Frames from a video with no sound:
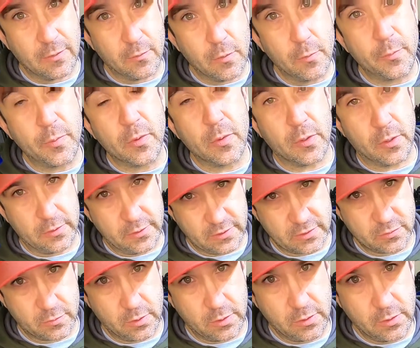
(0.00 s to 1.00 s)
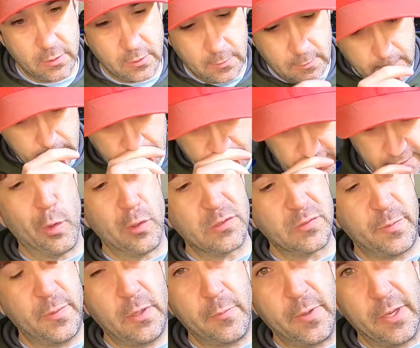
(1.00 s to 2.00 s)
I will put on this one, or
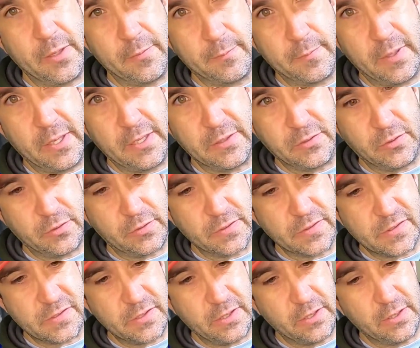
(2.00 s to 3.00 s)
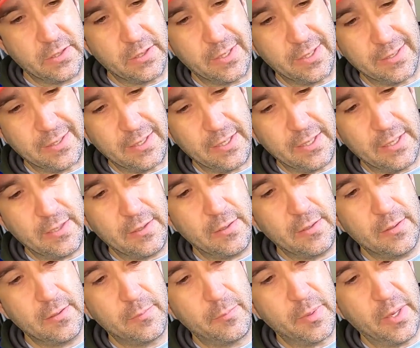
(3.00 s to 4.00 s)
spinnerbait, as you can see.
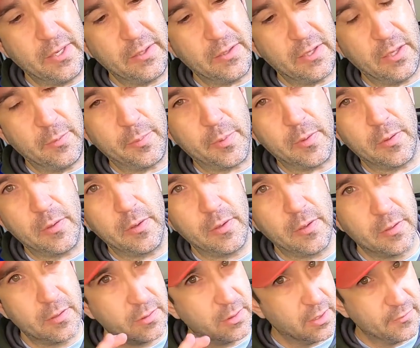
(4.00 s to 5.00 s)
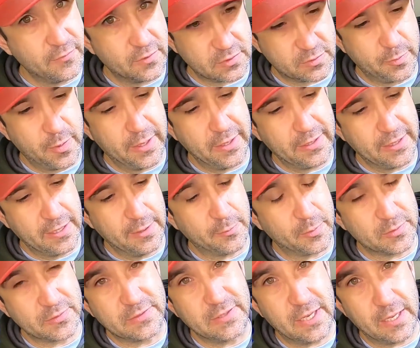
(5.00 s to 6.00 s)
Again, bait keeper, love those bait
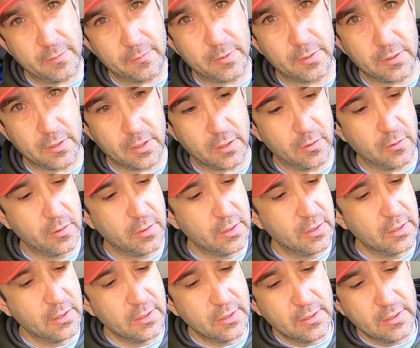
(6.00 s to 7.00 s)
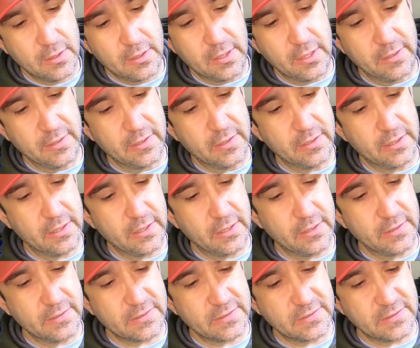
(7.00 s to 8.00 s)
keepers down below. And then,
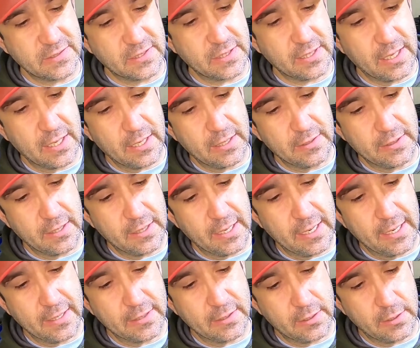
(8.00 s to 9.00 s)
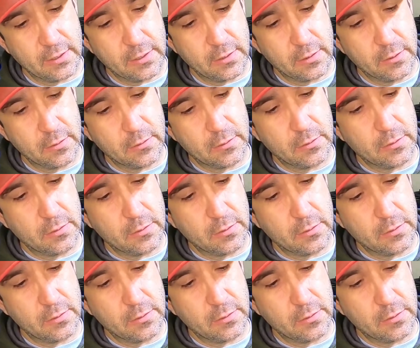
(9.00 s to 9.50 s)
again, this is the kind that I can,